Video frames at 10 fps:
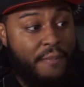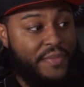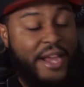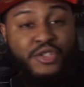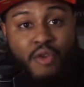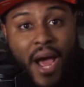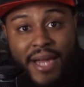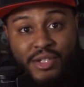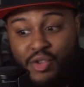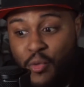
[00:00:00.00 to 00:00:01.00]
they
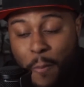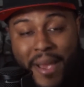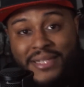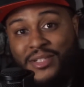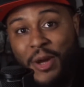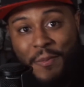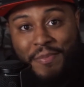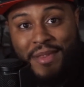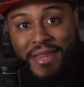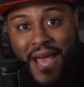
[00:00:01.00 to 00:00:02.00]
tried to mess up
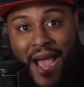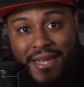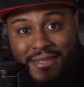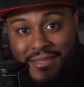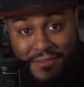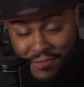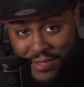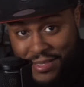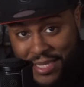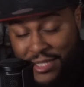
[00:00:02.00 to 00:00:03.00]
that
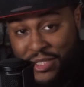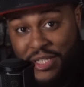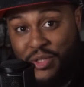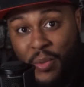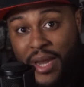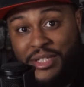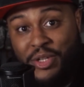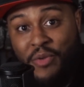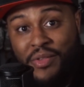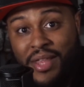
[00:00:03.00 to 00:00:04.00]

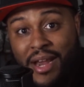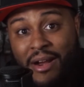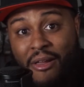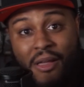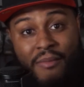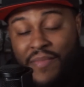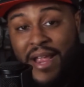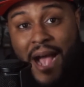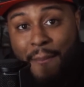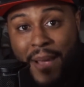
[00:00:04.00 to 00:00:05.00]
situation over there. They
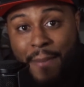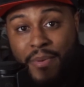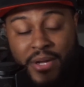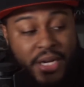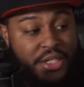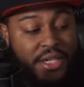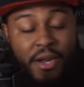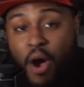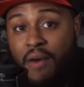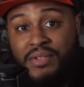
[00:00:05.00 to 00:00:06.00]
got bad
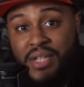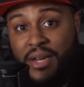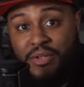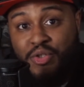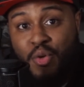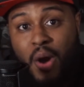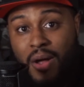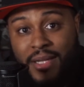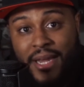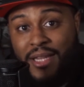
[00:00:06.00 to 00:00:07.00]
production. All of a sudden, Jrue
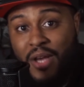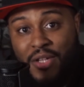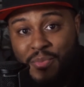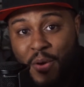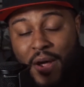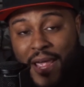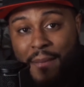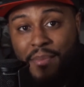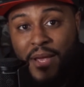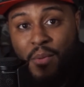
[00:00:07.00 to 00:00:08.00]
Holiday and Lonzo Ball
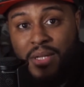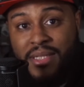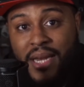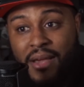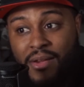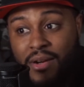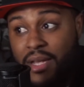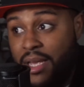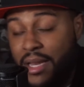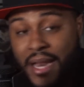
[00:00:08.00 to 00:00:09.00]
can't play well together.
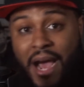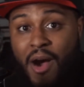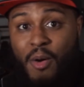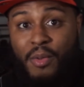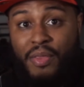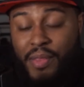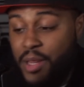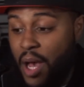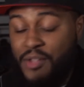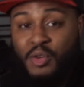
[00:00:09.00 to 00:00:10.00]
Now,
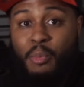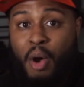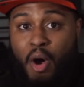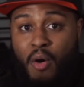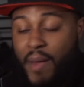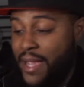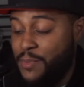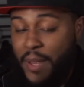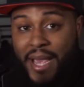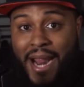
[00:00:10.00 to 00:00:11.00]
Lonzo Ball is
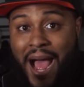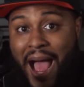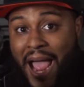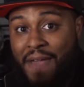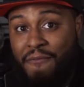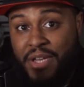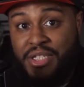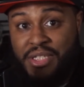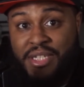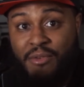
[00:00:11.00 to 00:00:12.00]
playing at a high
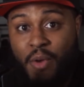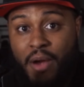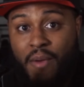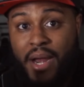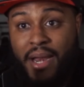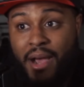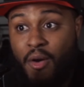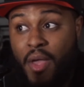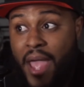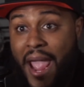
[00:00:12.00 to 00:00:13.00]
efficiency rate right
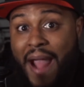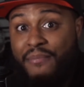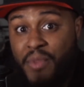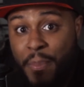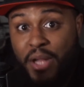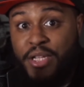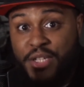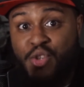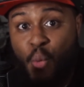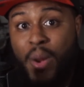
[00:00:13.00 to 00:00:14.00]
now, and the
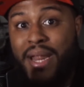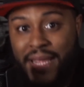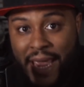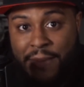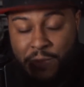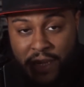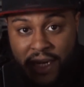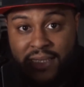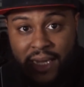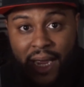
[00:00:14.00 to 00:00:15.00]
Pelicans are winning games
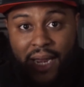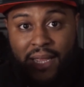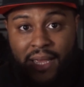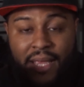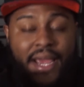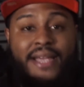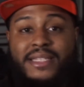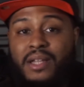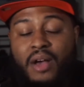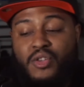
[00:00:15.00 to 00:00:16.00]
because of that.
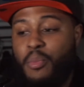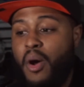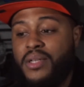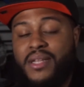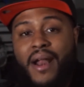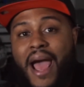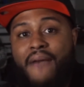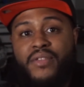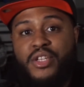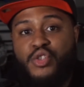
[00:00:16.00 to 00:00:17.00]
Yes, Lonzo Ball is not
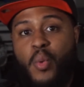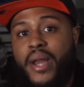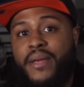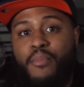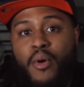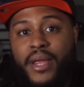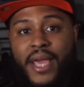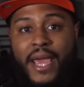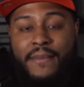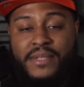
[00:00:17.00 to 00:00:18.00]
having the 20 point
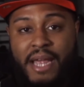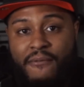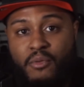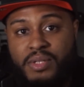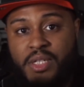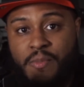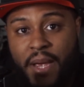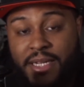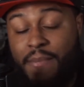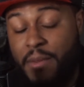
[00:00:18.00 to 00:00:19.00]
games that everyone's
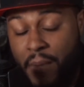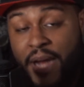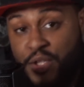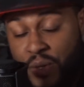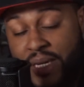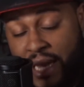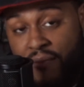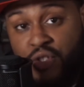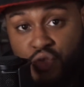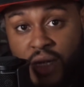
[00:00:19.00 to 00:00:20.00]
expecting. I mean, mind you, he did
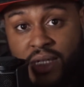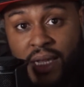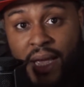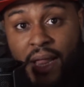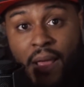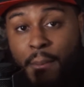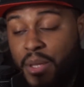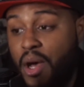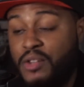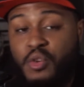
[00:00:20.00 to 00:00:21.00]
have a stretch of that, but
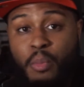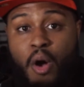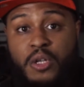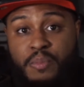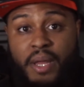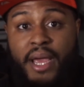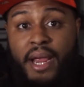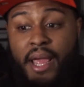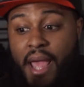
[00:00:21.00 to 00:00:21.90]
Lonzo Ball is playing